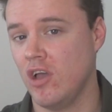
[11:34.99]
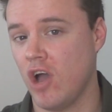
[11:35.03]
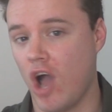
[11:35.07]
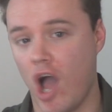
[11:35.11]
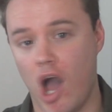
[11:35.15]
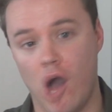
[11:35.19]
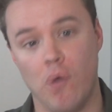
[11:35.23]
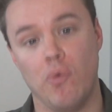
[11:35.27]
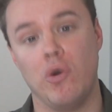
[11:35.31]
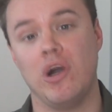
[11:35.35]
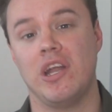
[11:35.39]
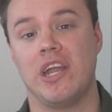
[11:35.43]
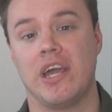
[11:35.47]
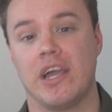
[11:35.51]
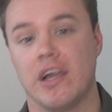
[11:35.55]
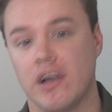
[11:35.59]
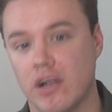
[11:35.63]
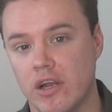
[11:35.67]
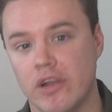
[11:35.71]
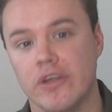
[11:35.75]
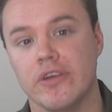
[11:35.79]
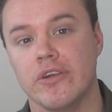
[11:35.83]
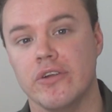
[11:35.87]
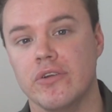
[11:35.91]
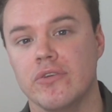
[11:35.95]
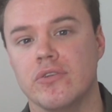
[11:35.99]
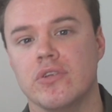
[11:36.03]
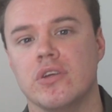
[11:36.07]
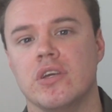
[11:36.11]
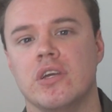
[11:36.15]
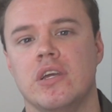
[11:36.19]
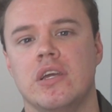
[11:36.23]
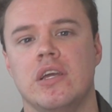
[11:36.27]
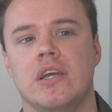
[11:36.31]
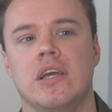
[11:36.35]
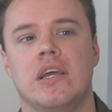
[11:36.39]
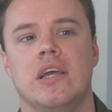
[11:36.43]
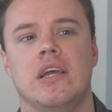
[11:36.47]
I will include
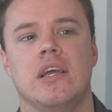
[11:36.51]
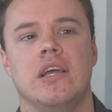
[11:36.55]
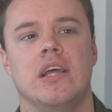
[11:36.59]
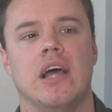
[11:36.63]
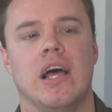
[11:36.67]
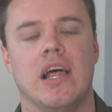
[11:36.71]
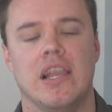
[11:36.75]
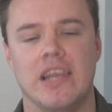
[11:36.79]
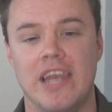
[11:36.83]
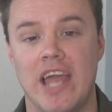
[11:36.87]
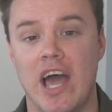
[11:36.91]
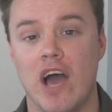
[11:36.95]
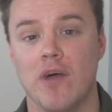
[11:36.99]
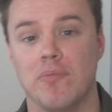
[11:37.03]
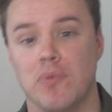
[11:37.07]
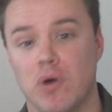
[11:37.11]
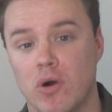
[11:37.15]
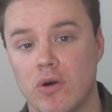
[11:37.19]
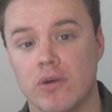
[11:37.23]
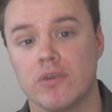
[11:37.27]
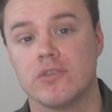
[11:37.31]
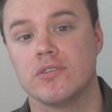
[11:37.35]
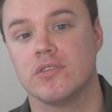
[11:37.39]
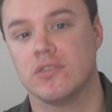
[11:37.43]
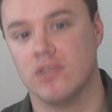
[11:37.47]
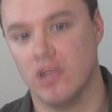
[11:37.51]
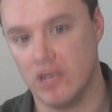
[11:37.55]
Letterboxd,